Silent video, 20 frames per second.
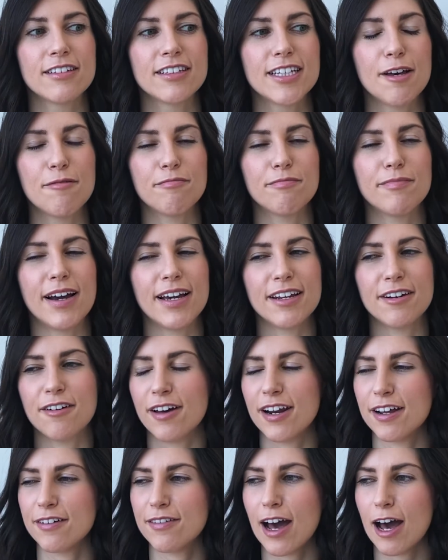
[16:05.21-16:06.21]
that might
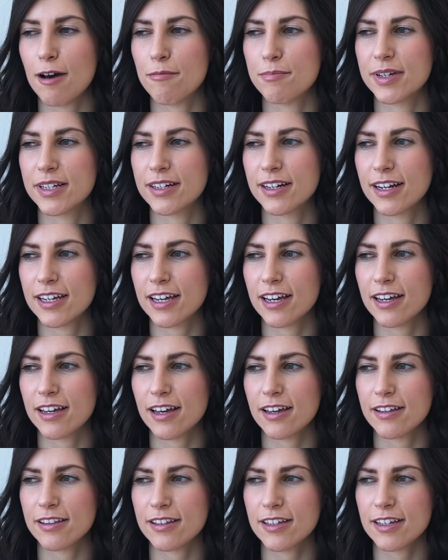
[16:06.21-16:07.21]
not have happened. Like
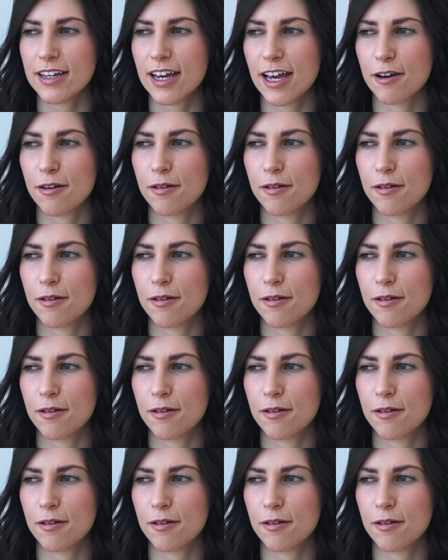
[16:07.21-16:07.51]
I think I